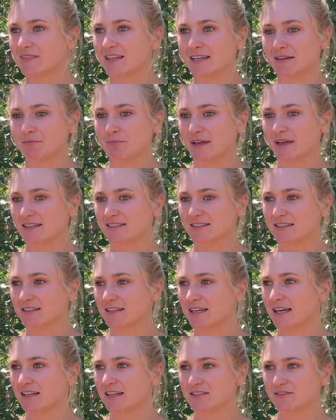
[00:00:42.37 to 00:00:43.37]
It
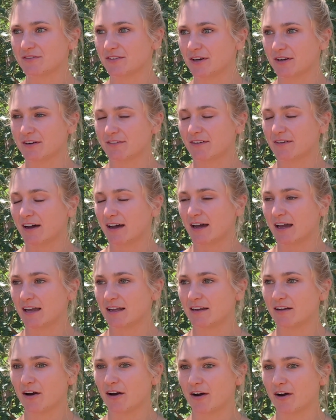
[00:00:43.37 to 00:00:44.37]
basically has
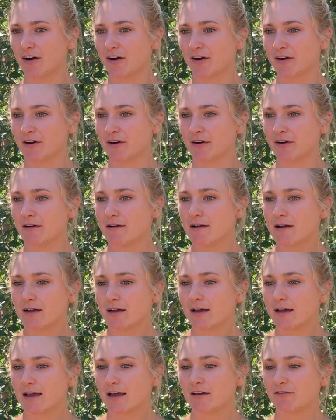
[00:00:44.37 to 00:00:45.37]
verified our
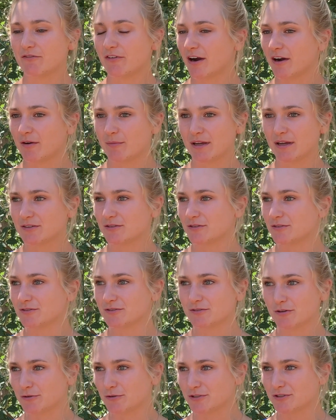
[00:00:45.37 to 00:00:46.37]

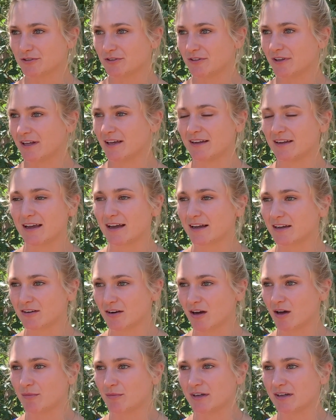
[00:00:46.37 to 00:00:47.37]
environmental, social, and
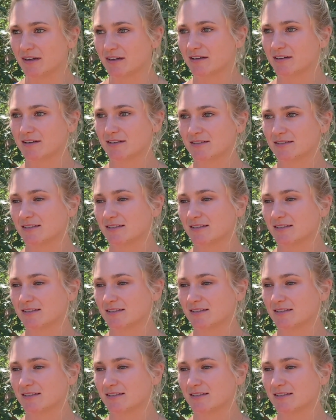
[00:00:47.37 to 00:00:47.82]
economic